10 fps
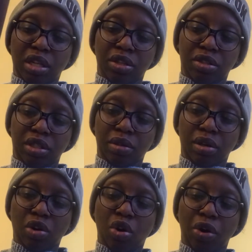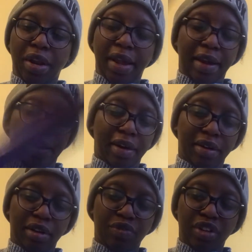a Conair,
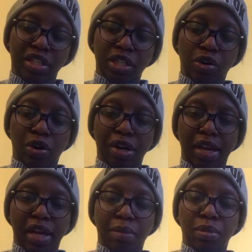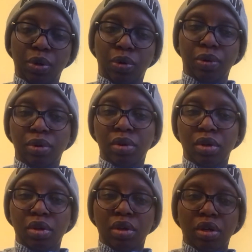Infinity Conair blow,
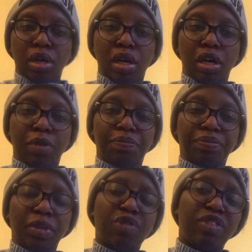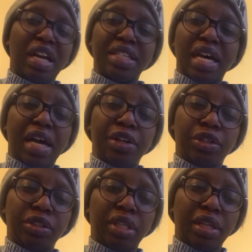flat
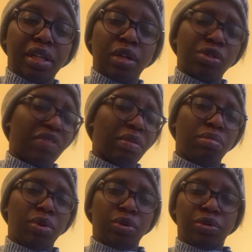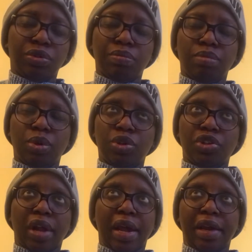iron, and I also have a blow
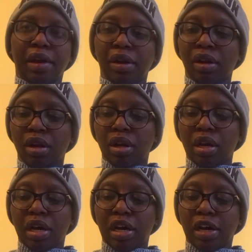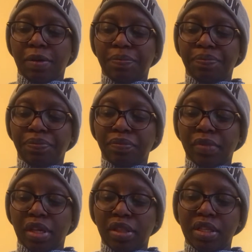dryer.
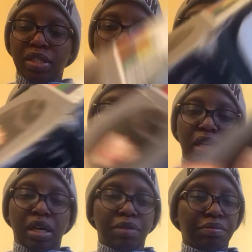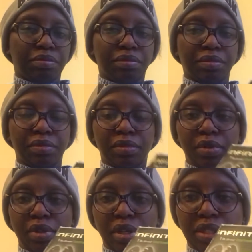And this is
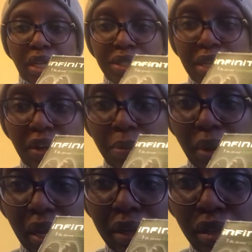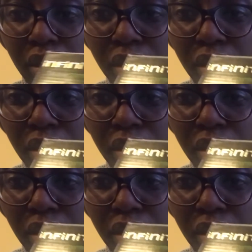it's a ceramide